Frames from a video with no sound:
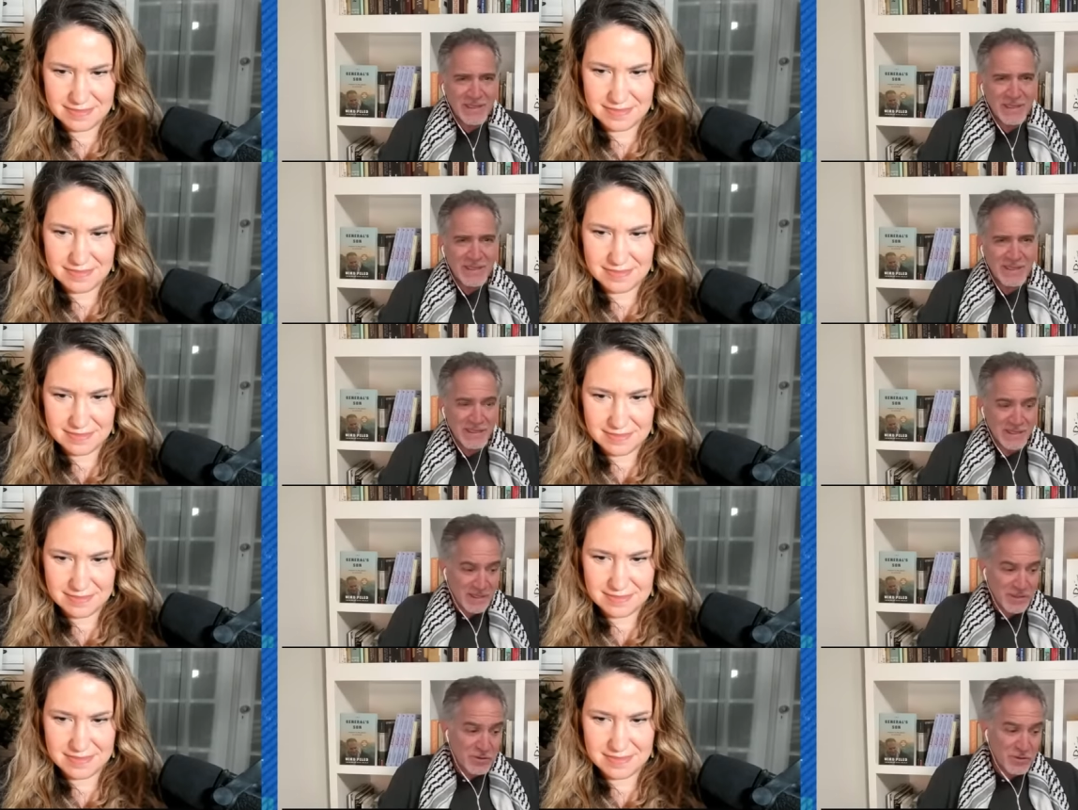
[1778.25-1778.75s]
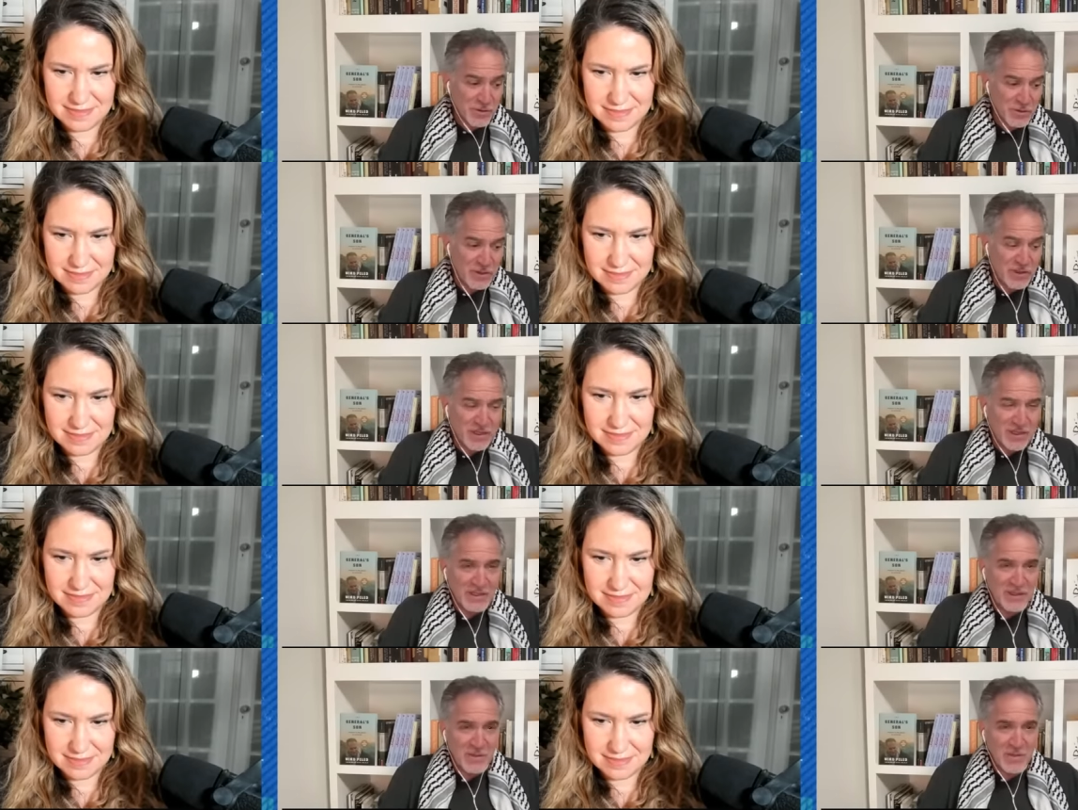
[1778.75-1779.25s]
Speaker 1: and Israel's
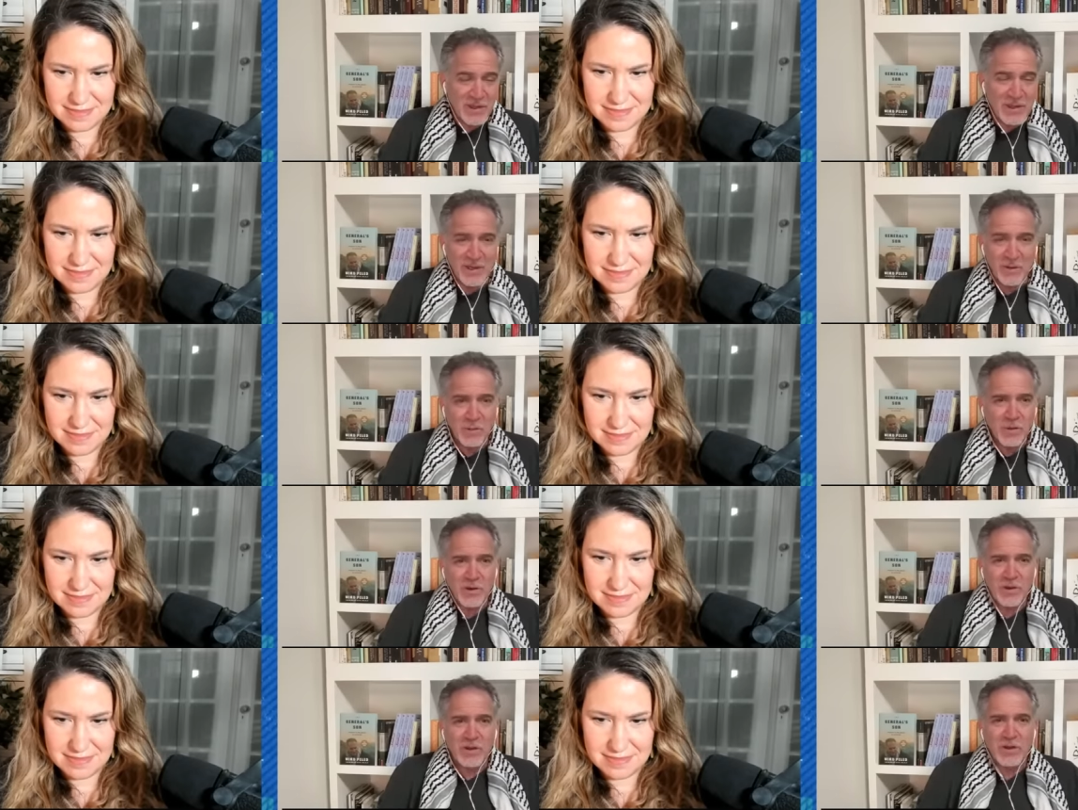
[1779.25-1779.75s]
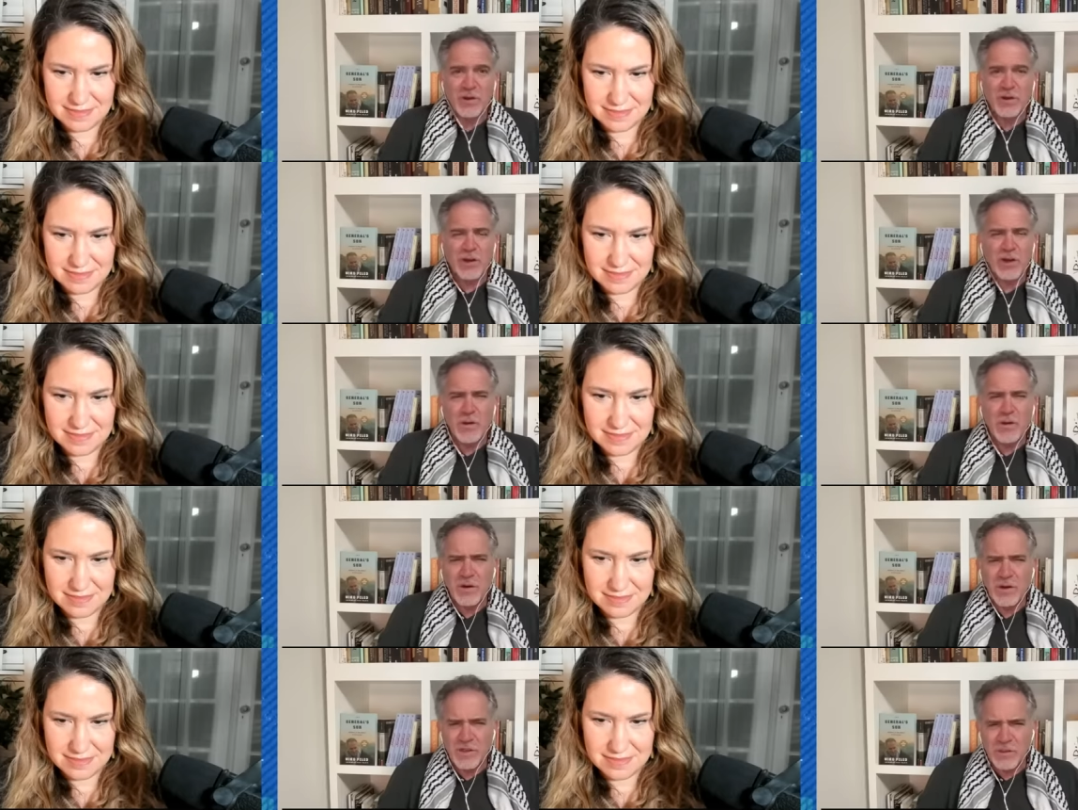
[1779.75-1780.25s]
going to let them in. And where are they going to
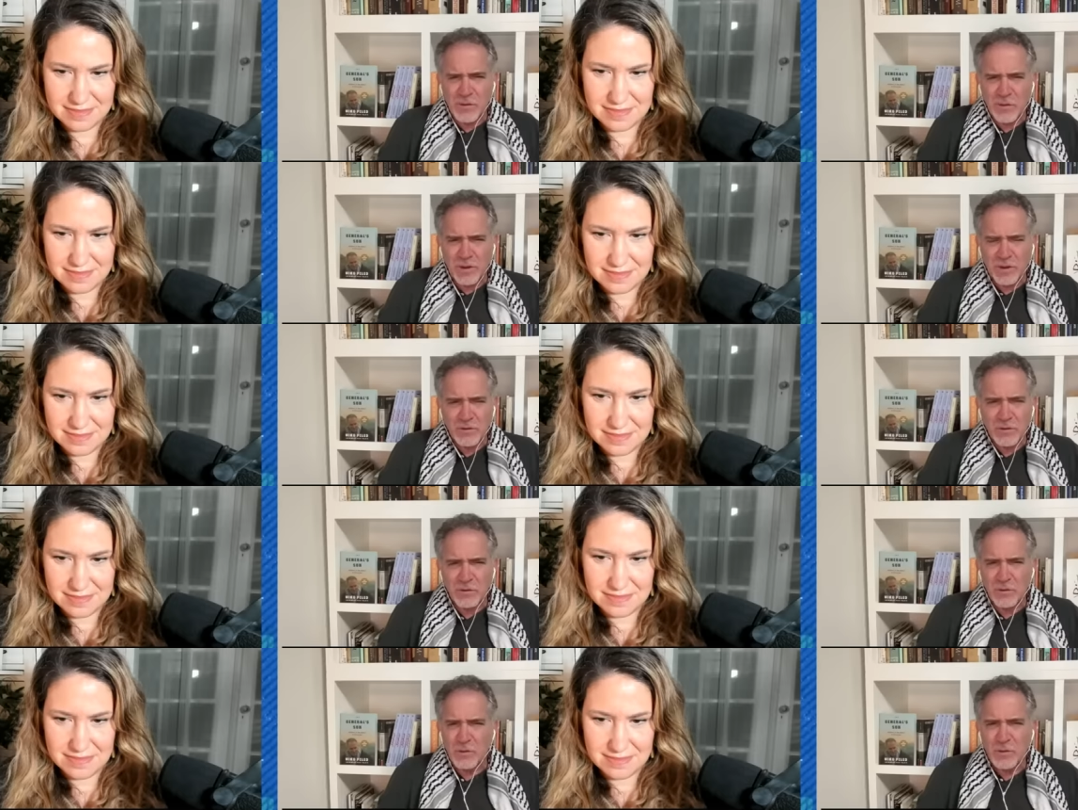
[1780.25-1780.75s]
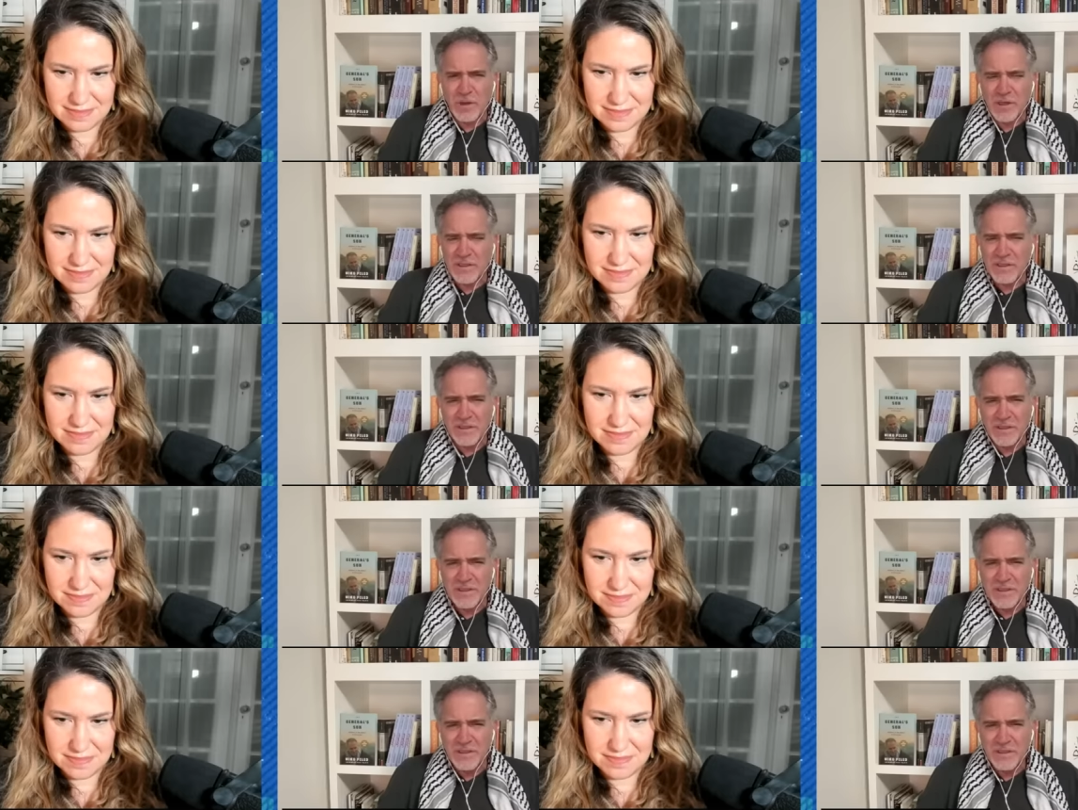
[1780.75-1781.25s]
go in Israel to do what?